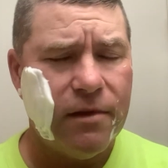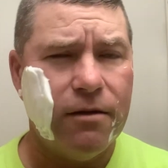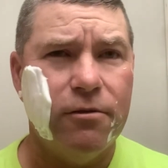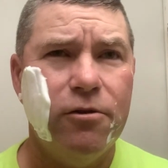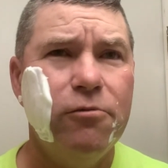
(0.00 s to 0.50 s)

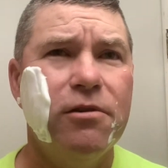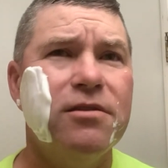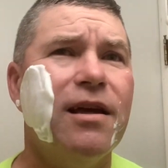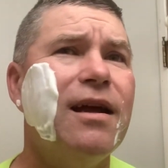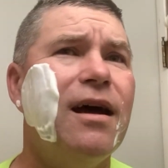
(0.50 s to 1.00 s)
The new ones
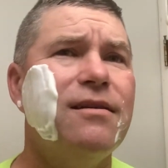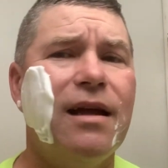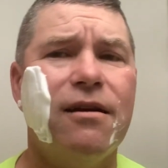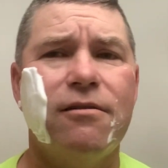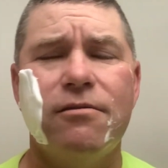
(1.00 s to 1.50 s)
they got
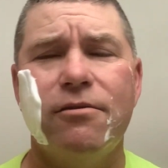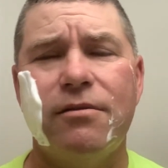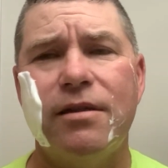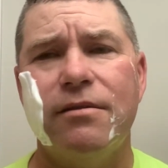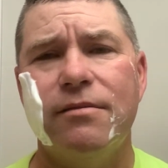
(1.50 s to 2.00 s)
now look
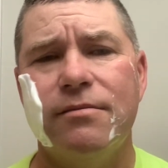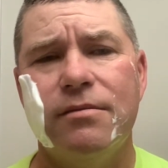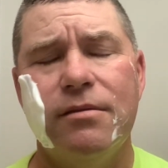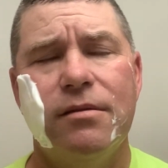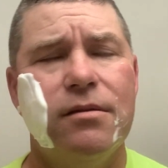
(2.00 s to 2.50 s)
like,
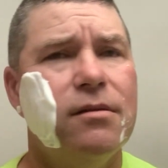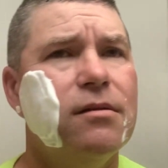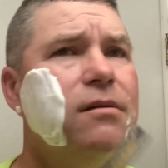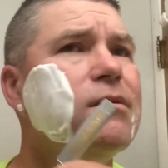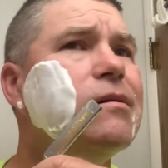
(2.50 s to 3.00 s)

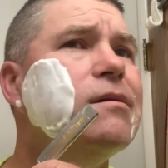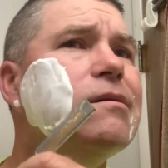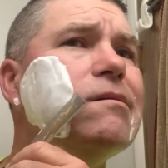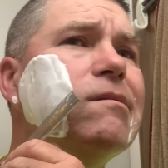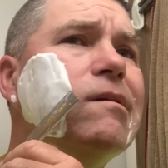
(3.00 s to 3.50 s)
I
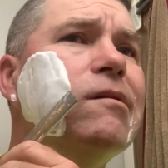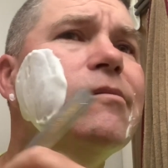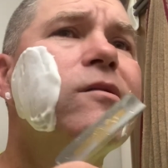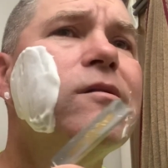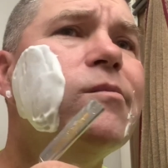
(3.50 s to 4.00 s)
don't know,
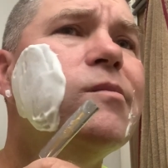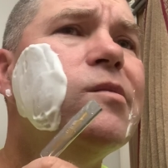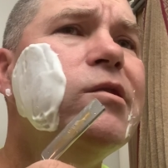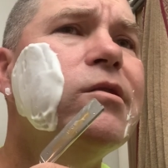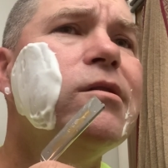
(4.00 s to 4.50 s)

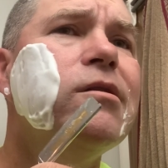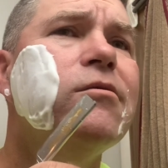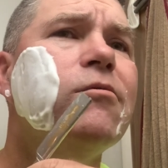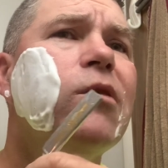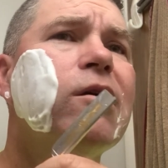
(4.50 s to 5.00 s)
you could either
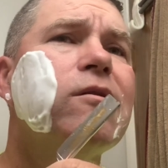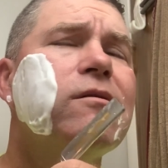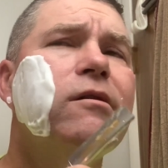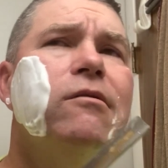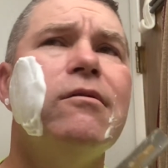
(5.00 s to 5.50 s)
wear it and
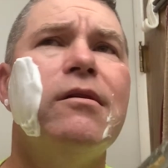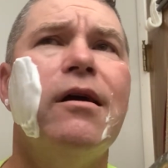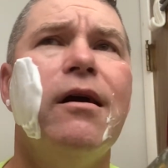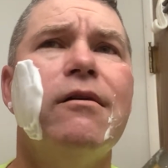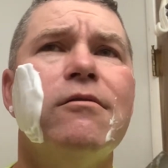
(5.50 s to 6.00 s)
go into
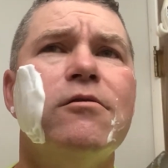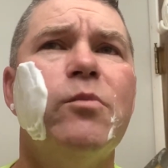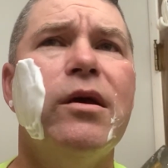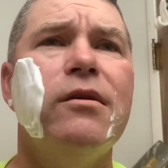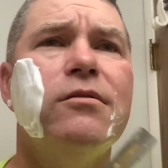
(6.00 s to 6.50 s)
outer
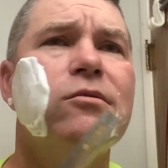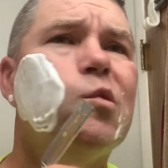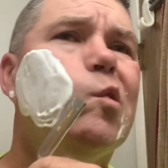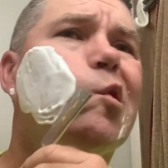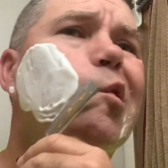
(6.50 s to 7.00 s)
space
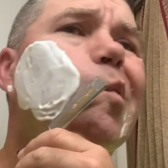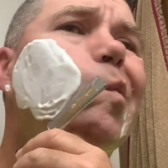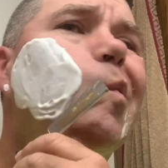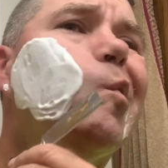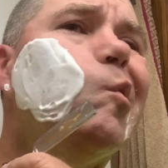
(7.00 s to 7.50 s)
or
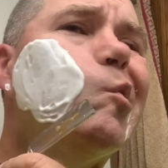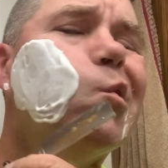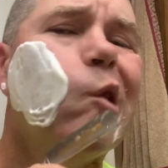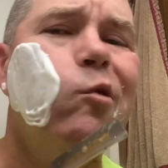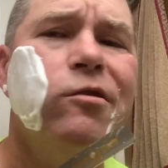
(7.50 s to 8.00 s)

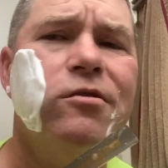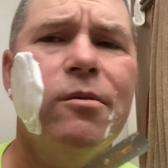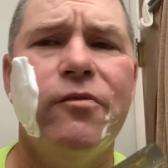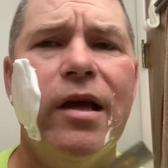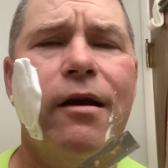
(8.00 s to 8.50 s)
go to
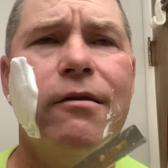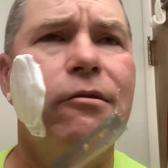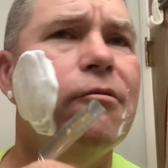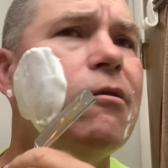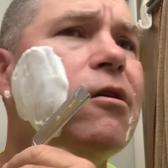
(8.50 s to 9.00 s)
some techno
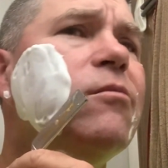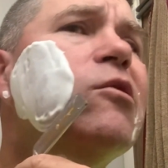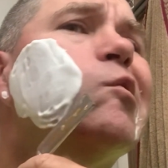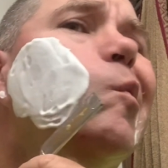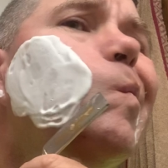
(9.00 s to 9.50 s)
club or
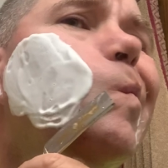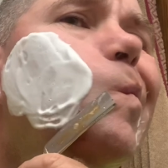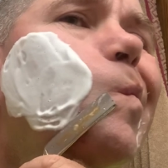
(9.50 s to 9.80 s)
something.